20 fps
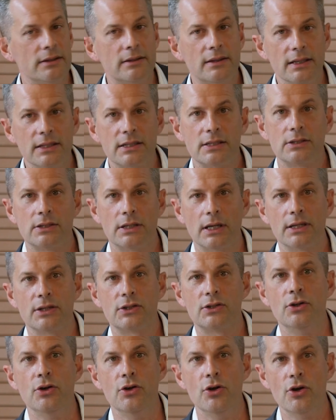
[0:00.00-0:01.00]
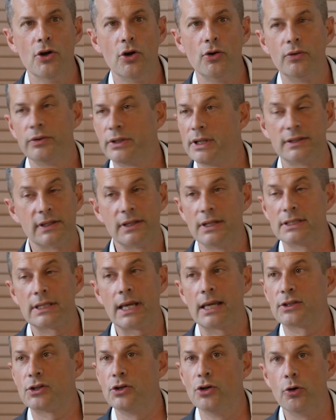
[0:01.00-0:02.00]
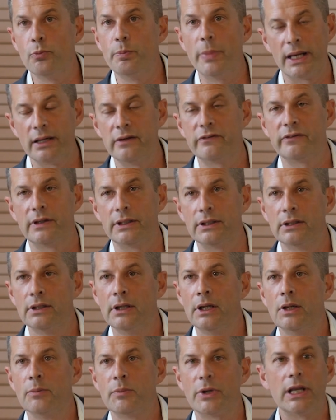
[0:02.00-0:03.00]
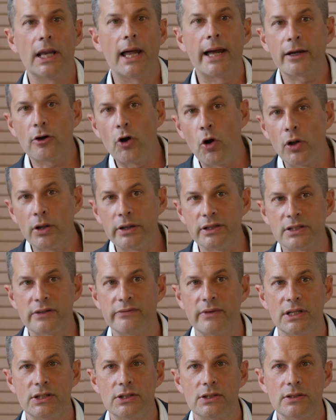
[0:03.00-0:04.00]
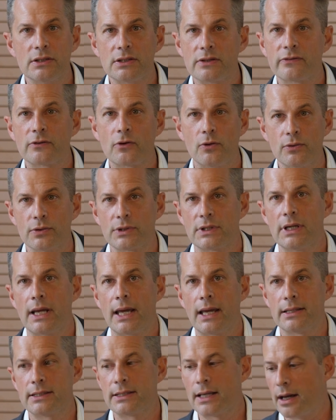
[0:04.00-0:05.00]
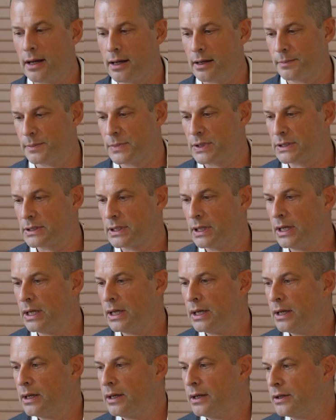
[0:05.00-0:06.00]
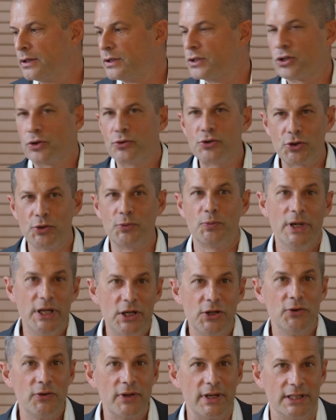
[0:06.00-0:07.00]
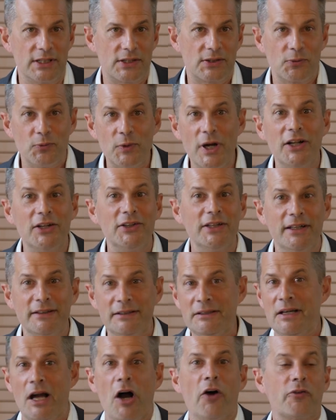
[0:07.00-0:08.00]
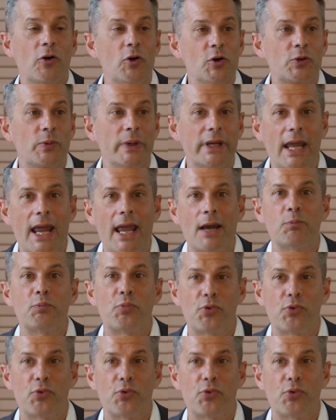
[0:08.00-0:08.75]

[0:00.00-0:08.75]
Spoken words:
that this has no benefit. But like all interventions, of course, it has harms. So should we do this? Well, of course, we can't